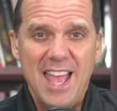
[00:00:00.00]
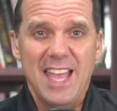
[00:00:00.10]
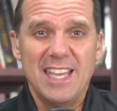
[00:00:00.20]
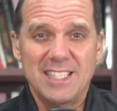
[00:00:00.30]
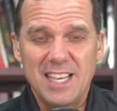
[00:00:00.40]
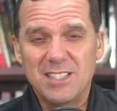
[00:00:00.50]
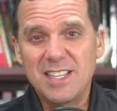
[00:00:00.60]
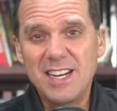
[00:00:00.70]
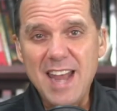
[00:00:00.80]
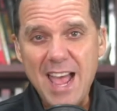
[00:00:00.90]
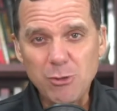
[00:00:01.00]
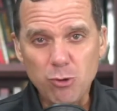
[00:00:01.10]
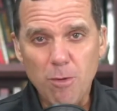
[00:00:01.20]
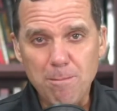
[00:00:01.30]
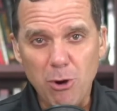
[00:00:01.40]
He says, the
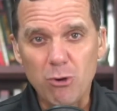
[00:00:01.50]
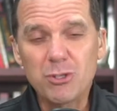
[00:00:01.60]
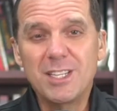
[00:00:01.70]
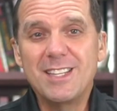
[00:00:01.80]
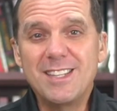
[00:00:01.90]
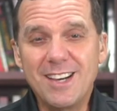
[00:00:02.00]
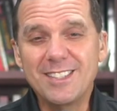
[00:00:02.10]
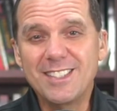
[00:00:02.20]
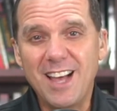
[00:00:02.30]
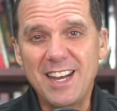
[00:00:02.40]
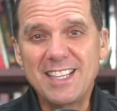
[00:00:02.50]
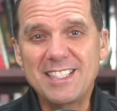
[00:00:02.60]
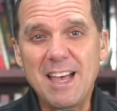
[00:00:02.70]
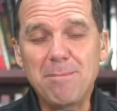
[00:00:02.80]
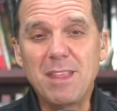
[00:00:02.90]
natural person does not
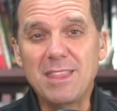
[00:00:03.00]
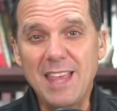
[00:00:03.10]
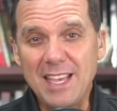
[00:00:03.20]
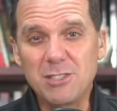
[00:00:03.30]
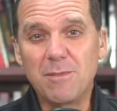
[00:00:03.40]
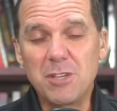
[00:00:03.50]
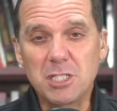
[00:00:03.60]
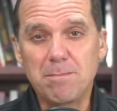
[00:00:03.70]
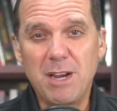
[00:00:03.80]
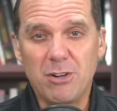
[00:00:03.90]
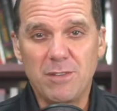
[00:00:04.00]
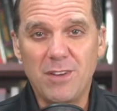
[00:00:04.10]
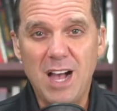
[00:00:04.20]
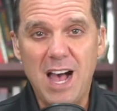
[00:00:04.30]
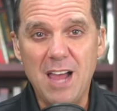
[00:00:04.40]
accept the things of the Spirit
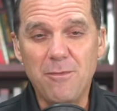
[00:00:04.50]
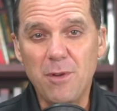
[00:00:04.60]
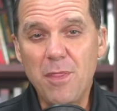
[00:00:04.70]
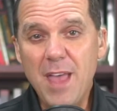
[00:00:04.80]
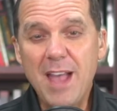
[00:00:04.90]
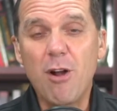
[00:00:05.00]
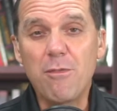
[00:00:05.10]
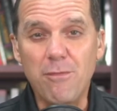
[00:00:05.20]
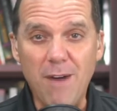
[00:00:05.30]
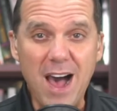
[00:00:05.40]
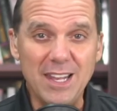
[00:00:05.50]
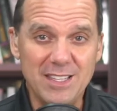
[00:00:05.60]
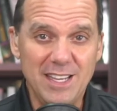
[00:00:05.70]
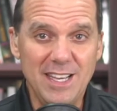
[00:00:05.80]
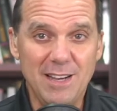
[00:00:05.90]
of God, for they are
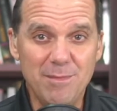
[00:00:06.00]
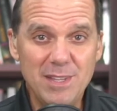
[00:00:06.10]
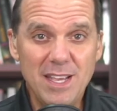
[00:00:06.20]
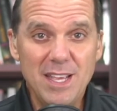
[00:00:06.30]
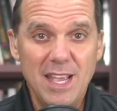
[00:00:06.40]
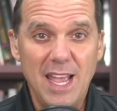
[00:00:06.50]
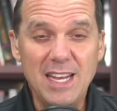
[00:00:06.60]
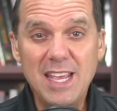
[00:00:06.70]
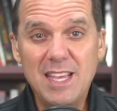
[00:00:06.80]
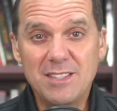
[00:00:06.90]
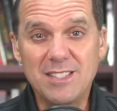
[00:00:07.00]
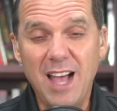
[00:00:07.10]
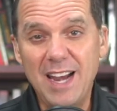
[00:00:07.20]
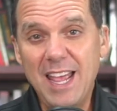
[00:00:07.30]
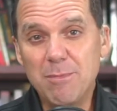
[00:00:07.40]
folly to him, and he is
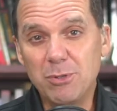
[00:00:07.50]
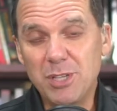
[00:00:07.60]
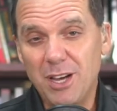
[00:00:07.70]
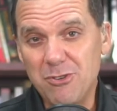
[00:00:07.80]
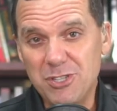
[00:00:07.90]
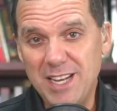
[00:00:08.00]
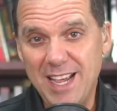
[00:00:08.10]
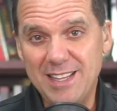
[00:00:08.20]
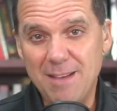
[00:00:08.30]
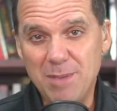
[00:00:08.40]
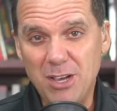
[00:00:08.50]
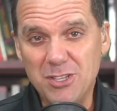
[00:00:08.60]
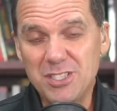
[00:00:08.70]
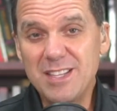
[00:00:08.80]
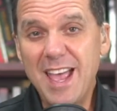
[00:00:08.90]
not able to understand them
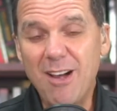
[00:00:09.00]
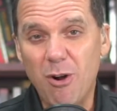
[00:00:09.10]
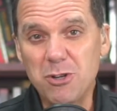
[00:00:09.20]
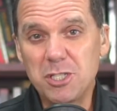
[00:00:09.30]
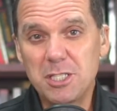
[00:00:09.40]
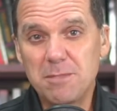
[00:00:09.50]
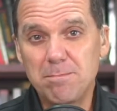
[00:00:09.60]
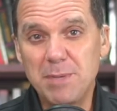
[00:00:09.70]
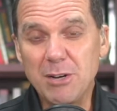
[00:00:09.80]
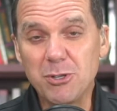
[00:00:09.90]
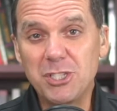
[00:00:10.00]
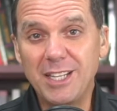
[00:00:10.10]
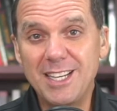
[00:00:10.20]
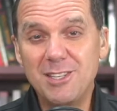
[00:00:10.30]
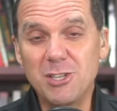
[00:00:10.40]
because they are
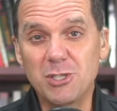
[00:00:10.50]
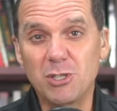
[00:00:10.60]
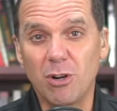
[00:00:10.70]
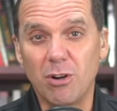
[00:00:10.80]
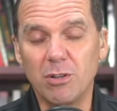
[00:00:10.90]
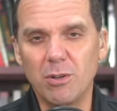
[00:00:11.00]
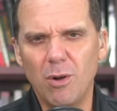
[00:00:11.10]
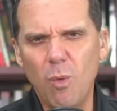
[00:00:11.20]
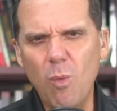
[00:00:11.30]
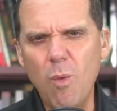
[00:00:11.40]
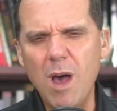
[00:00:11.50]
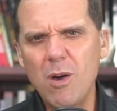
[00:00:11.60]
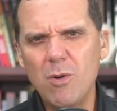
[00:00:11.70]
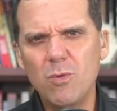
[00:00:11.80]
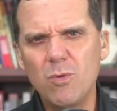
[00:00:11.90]
spiritually discerned.
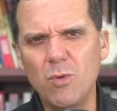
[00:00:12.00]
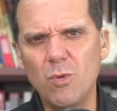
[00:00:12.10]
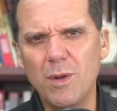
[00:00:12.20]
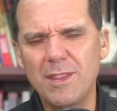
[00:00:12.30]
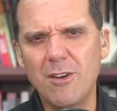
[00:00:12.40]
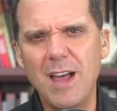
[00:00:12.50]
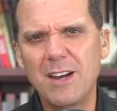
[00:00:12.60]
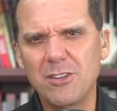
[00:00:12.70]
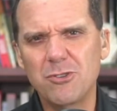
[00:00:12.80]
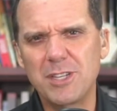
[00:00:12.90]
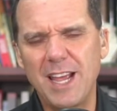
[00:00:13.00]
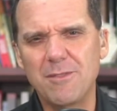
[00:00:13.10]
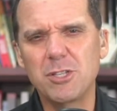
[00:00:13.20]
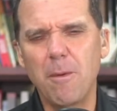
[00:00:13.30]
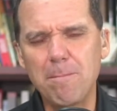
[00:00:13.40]
Whoa, they're not
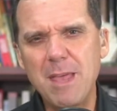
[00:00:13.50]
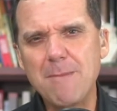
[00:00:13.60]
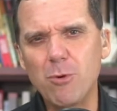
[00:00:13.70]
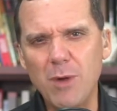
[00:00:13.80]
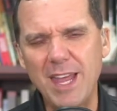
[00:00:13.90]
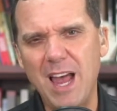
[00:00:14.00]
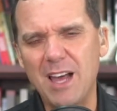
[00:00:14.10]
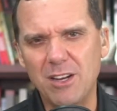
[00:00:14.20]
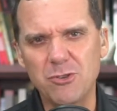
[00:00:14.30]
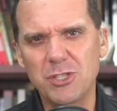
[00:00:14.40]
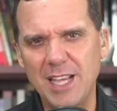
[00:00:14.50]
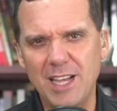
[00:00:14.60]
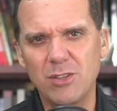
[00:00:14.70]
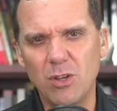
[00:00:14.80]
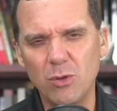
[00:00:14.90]
understand. So people cannot
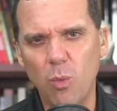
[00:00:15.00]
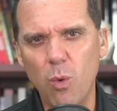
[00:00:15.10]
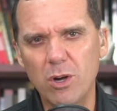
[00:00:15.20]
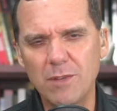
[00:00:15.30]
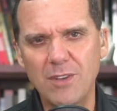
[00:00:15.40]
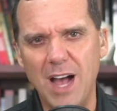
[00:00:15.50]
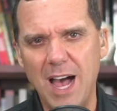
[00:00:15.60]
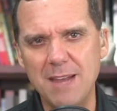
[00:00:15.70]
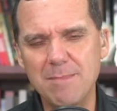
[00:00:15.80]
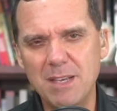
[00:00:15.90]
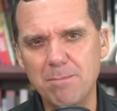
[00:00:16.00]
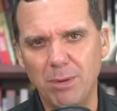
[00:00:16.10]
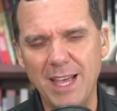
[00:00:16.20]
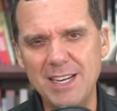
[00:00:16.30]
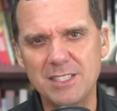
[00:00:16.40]
understand the Word of God,
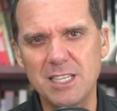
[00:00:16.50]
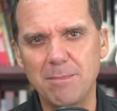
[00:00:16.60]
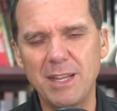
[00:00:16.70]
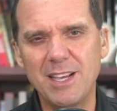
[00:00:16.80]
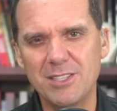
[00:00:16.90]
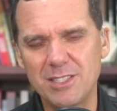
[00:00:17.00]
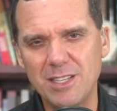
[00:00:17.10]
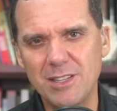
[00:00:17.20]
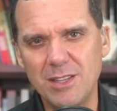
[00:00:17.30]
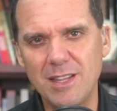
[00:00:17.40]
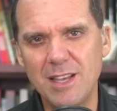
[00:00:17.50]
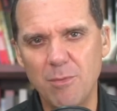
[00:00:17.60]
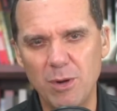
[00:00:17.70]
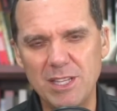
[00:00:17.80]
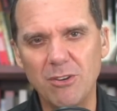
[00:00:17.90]
plain and simply, because
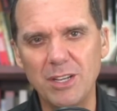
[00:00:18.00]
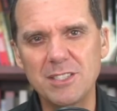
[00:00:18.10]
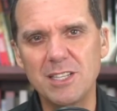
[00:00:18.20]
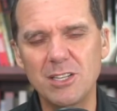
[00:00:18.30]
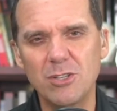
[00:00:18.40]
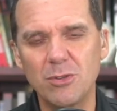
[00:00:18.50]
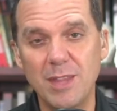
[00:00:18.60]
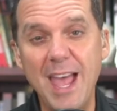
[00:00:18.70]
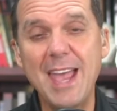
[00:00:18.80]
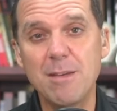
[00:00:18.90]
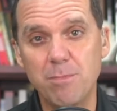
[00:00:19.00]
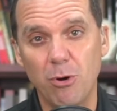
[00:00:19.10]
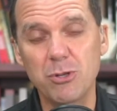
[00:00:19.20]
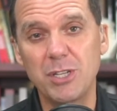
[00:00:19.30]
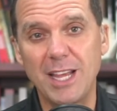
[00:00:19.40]
what they're listening to, they
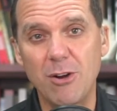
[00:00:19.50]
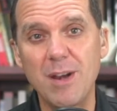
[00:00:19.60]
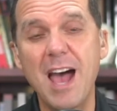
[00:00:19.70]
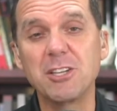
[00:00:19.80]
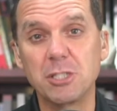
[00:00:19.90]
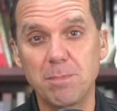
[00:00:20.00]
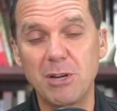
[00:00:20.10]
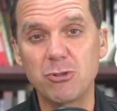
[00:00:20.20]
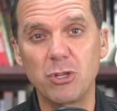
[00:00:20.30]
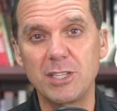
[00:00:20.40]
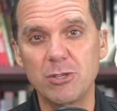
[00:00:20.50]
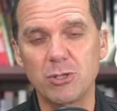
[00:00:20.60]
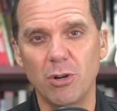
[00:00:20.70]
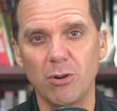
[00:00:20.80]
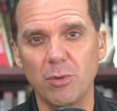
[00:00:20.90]
personally are not spiritually
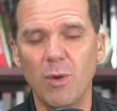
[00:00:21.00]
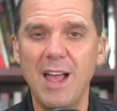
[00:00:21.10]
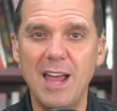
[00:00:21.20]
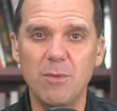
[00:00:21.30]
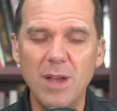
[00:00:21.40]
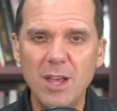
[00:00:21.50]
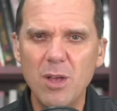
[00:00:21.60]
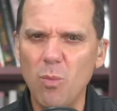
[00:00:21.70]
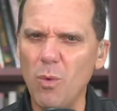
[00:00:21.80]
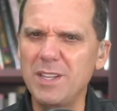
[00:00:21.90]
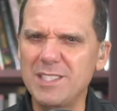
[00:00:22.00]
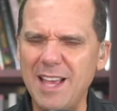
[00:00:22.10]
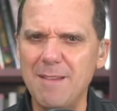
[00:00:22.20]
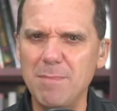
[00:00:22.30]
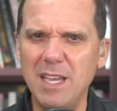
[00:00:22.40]
discerned. Well, how do, what does
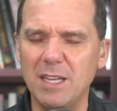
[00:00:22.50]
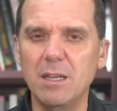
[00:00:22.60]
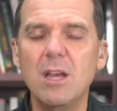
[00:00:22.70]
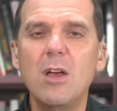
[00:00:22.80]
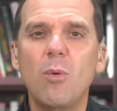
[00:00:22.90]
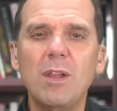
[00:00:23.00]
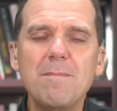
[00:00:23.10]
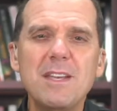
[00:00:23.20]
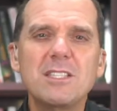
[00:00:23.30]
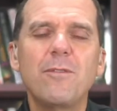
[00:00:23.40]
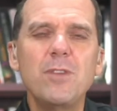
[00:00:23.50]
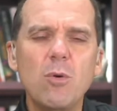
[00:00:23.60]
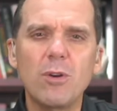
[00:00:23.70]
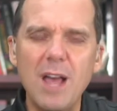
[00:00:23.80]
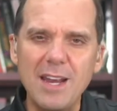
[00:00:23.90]
that mean? Well, it means if
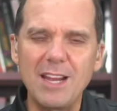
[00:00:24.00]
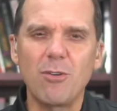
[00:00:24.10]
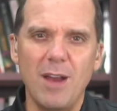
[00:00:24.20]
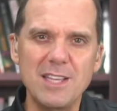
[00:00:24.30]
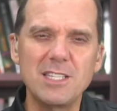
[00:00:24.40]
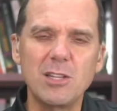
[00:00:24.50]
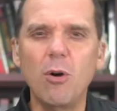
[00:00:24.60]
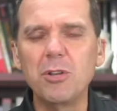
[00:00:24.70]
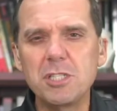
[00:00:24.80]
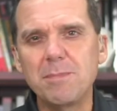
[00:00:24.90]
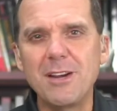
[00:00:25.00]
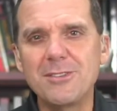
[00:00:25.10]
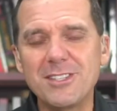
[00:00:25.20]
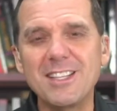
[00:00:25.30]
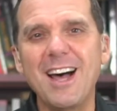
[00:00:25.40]
you are not in Christ and the Holy
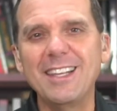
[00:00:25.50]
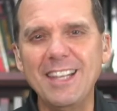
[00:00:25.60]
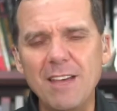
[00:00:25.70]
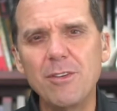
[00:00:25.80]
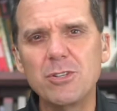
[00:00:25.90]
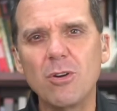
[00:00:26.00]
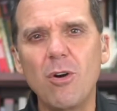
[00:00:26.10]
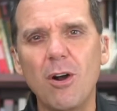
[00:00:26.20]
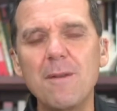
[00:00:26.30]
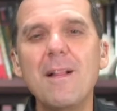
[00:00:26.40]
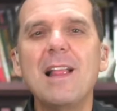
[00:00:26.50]
Spirit does not live in your heart,